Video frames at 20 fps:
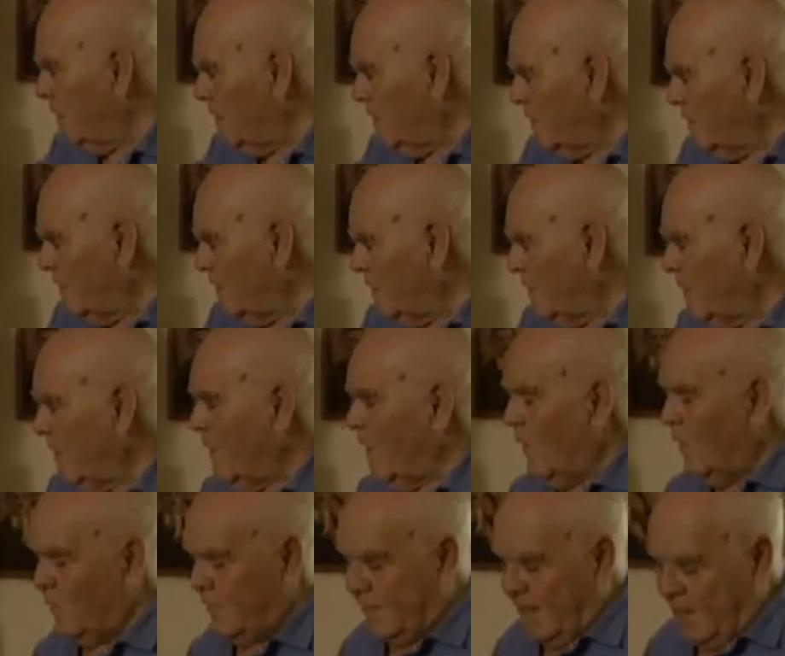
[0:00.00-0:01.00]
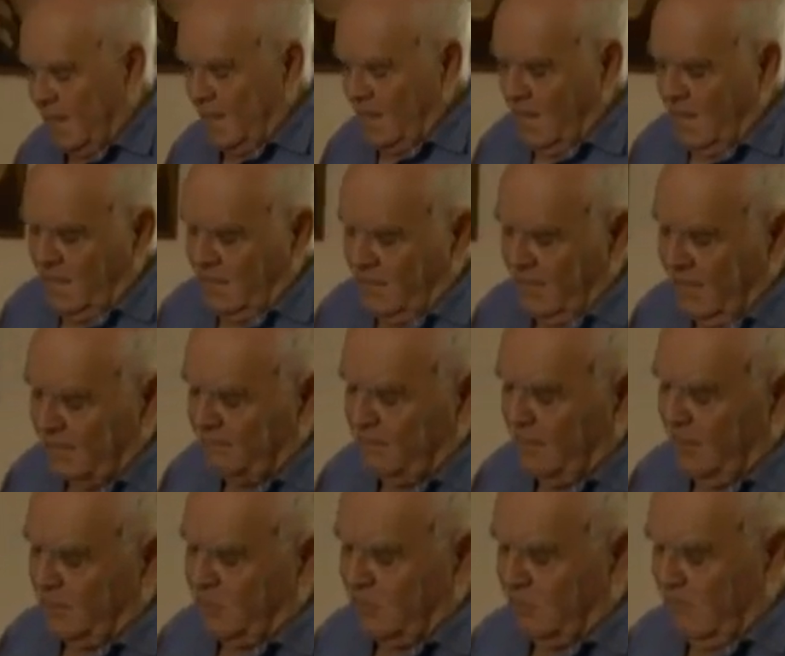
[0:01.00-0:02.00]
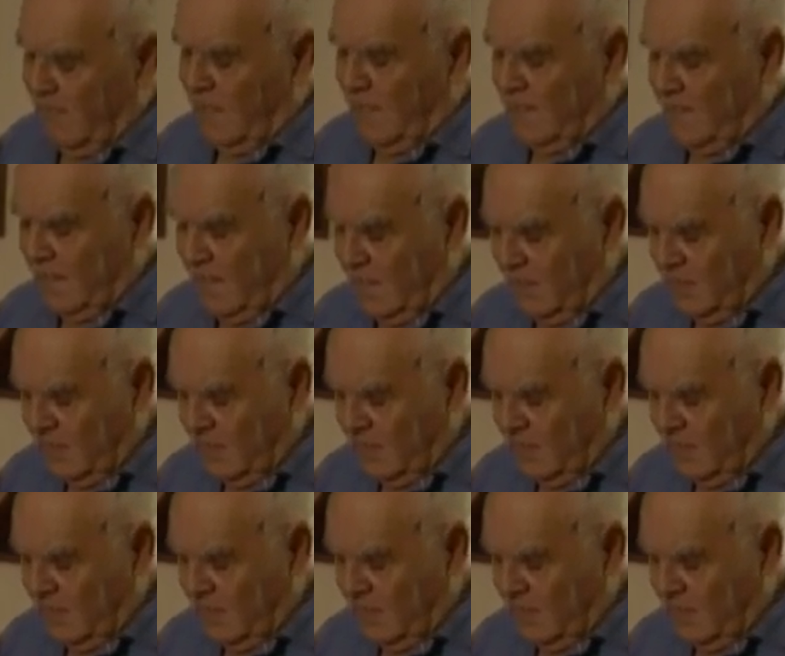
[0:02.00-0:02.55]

how she died. Okay, this picture right here,